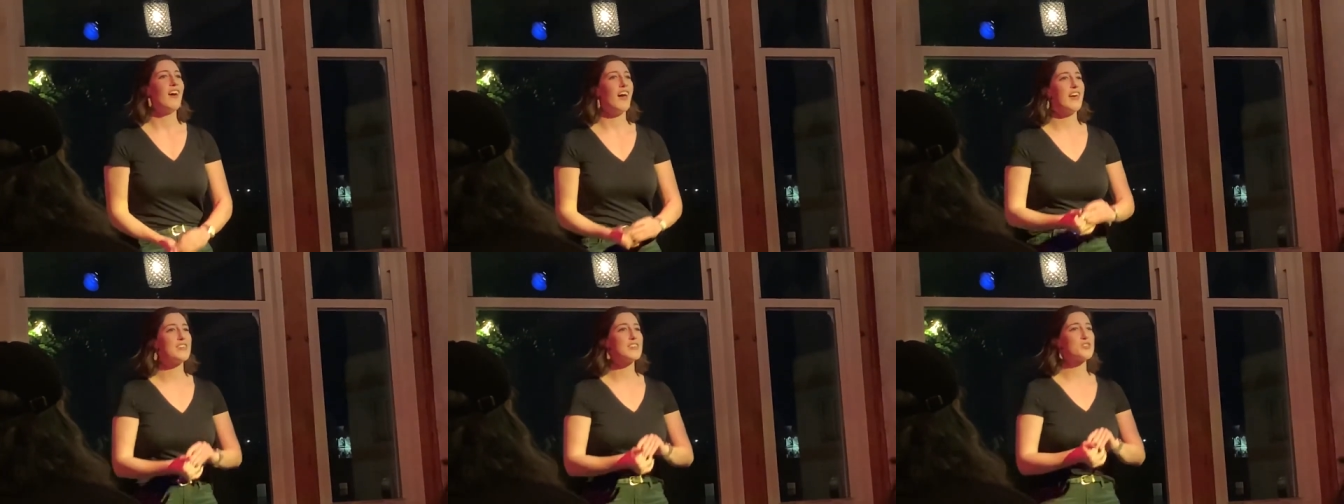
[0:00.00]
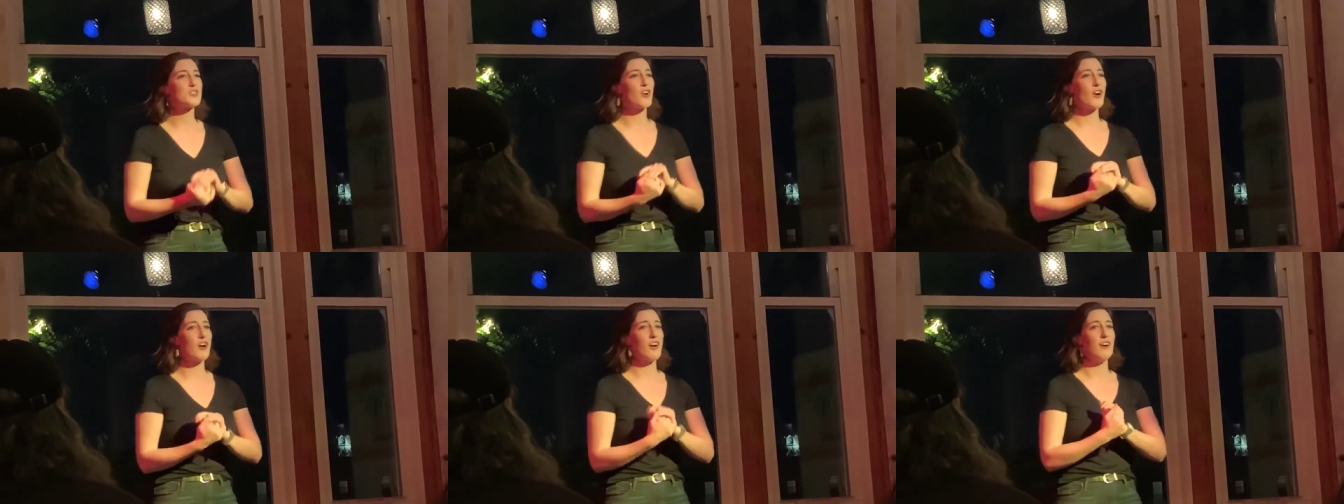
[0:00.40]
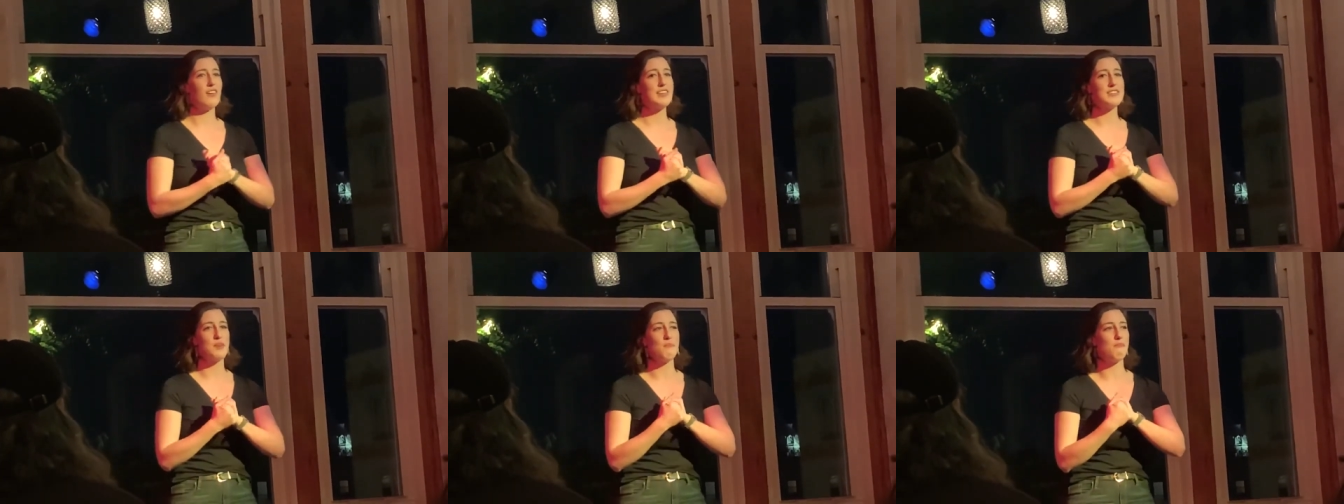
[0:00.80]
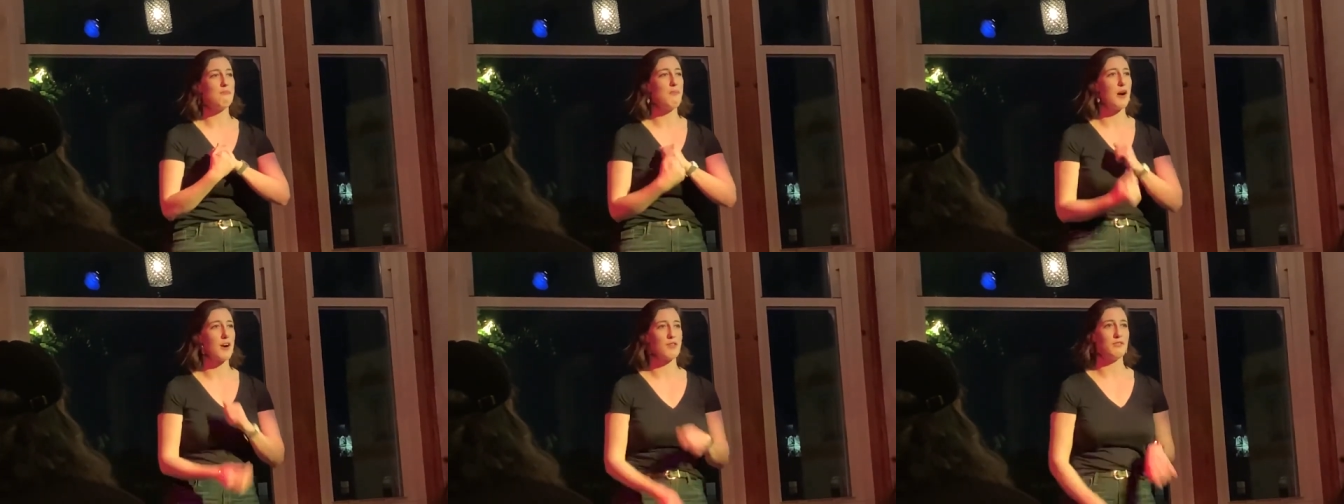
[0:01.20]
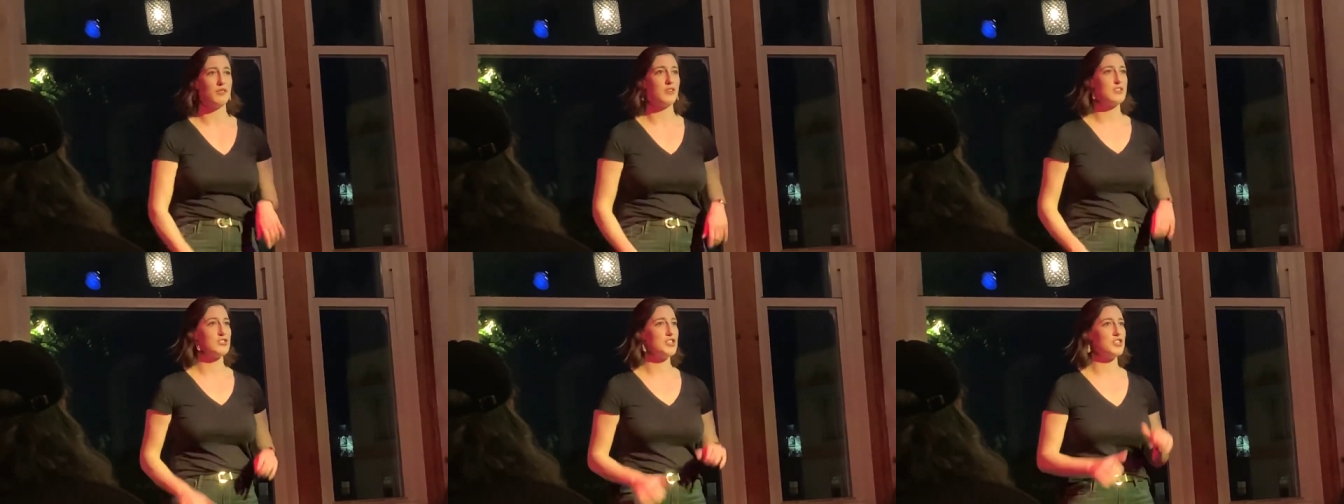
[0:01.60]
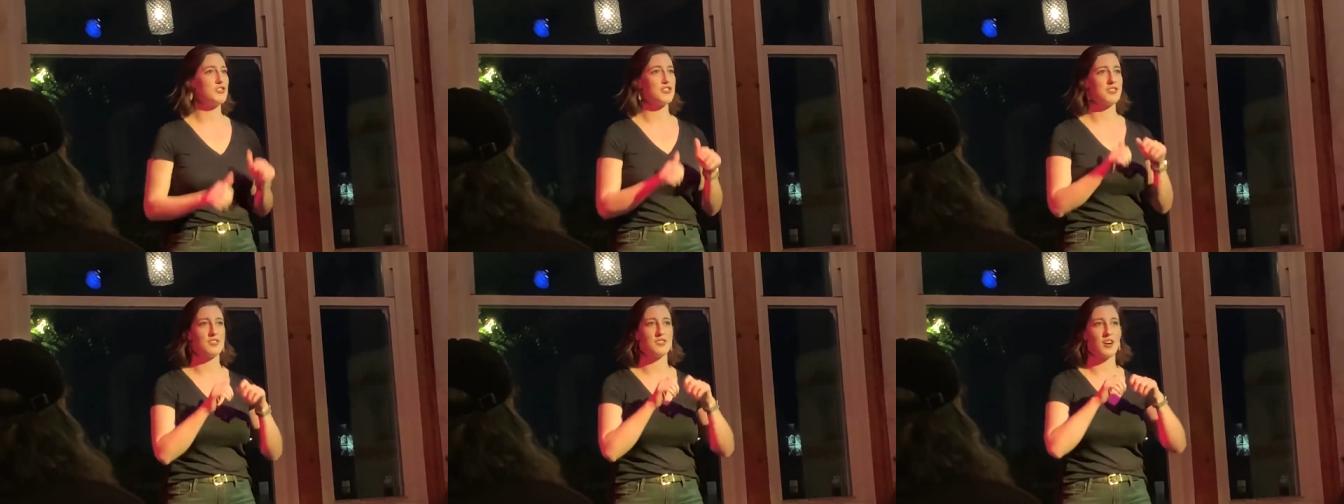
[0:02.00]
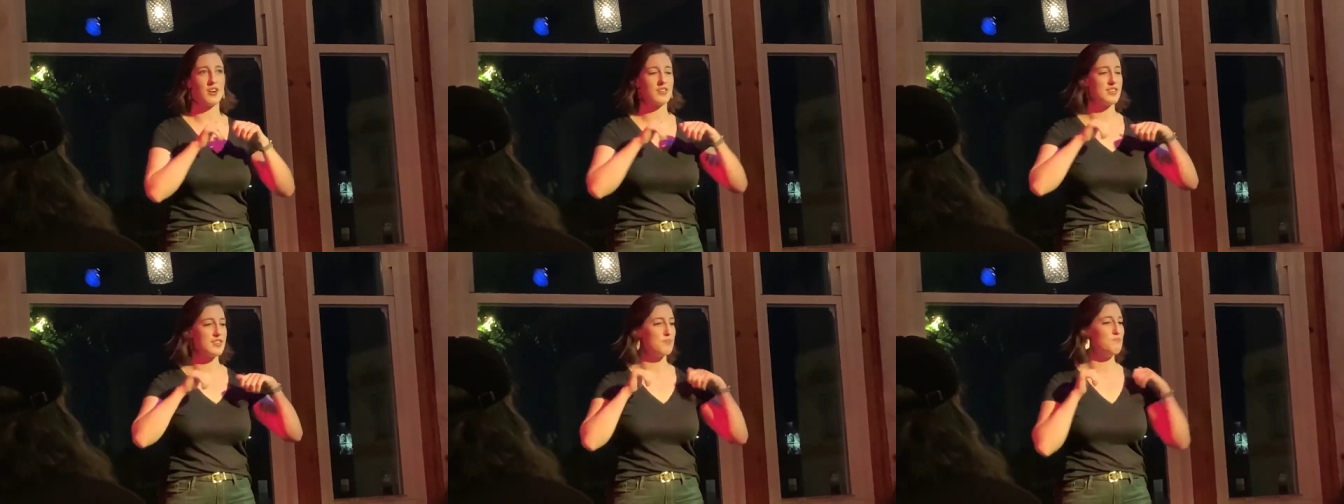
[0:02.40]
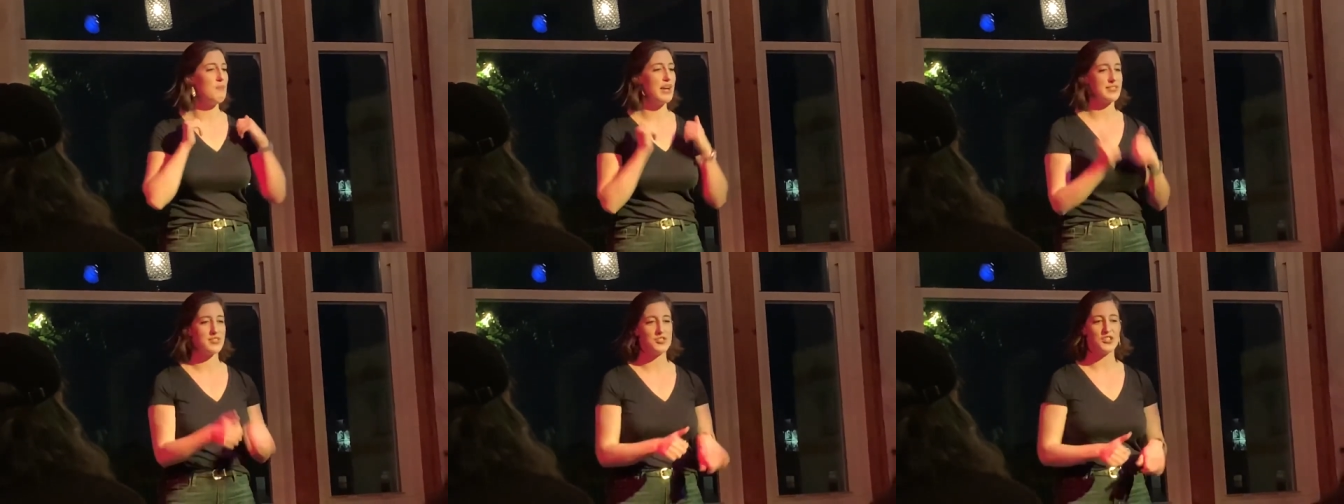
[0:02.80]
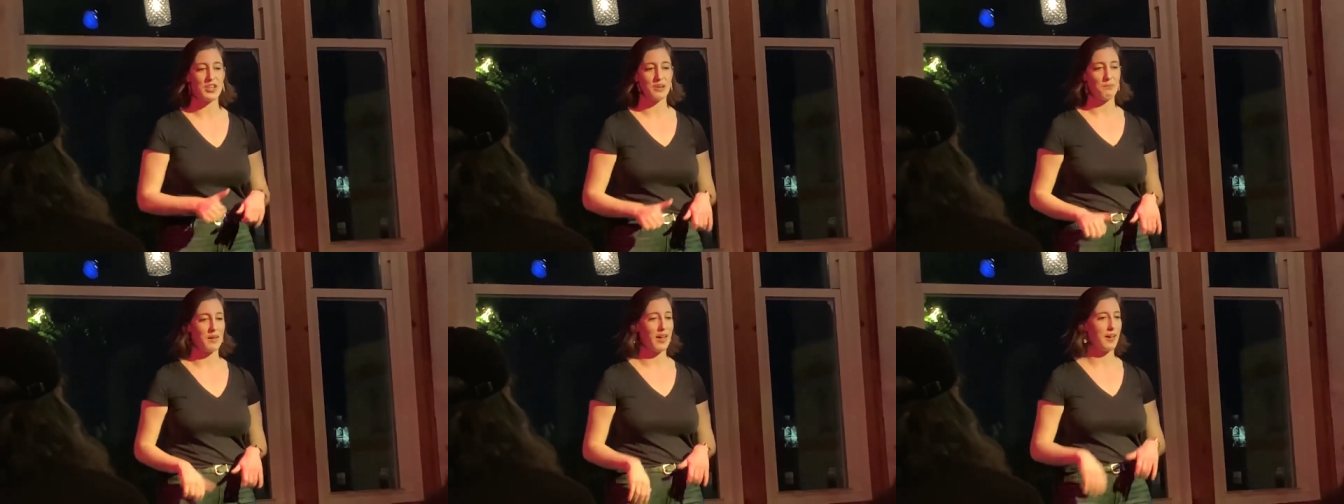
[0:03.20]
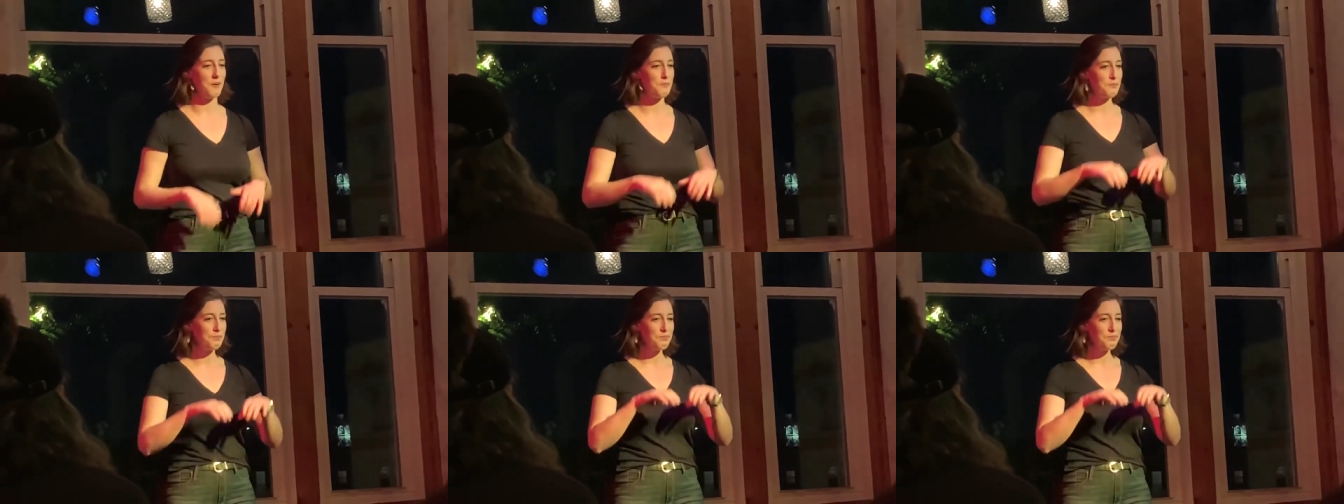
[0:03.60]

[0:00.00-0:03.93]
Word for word: And this girl is a marvel, and she just starts messaging me.